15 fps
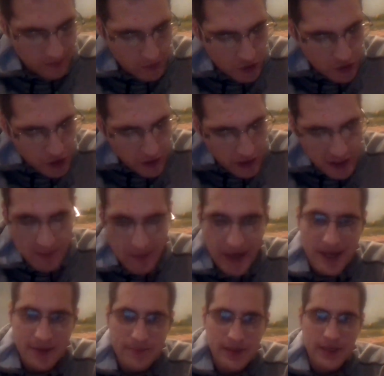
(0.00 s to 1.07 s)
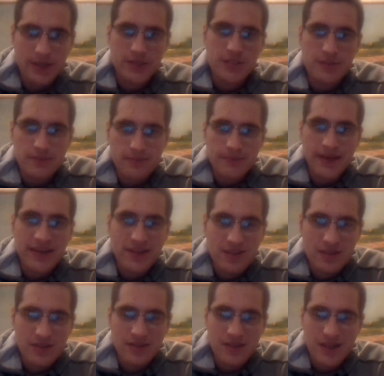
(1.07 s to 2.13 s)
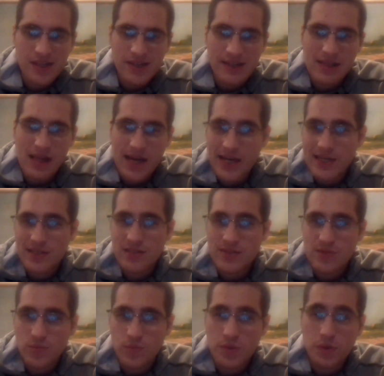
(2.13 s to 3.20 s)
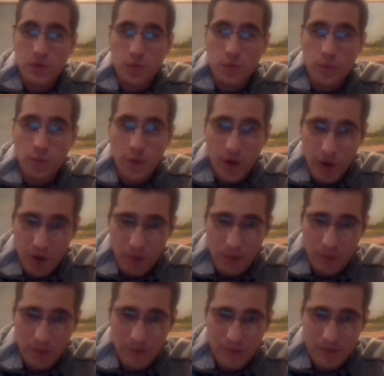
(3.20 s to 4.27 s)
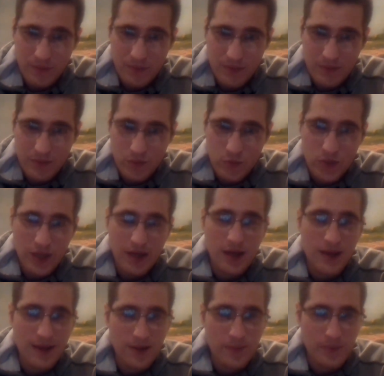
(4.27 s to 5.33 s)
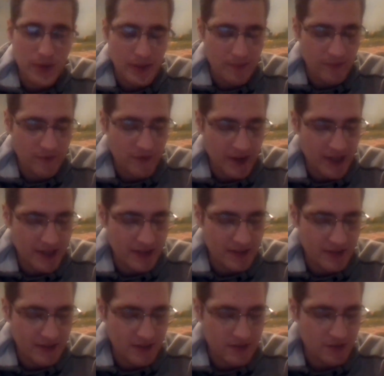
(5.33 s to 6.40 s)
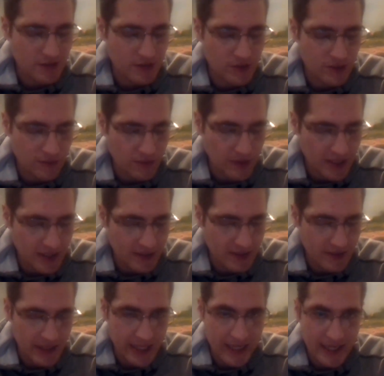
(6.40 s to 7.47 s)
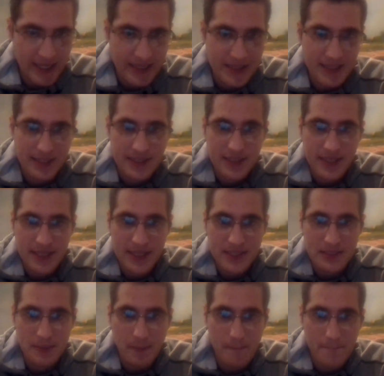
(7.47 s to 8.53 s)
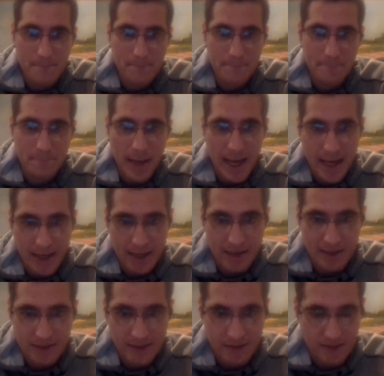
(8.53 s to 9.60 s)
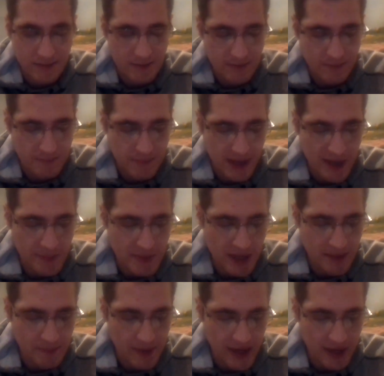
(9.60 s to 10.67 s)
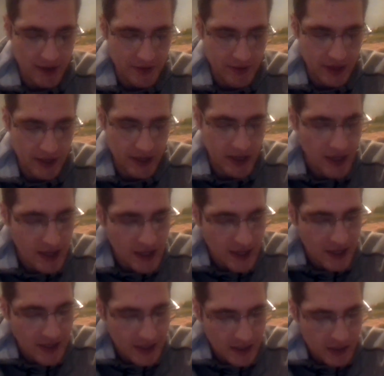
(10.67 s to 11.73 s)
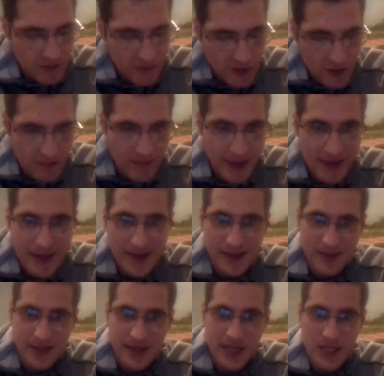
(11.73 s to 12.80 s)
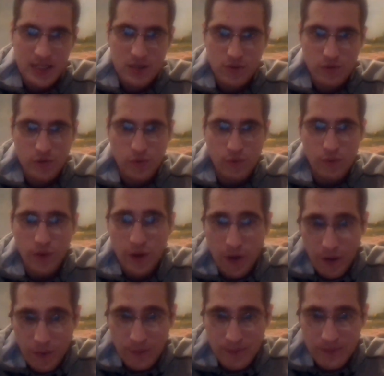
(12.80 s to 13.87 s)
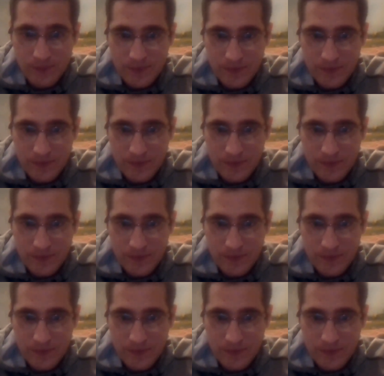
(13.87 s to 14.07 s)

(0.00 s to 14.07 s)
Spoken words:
Judas Maccabeus makes an alliance with Rome to help him fight the Greeks, right? And this is bad, okay? Because when you make an alliance with Rome,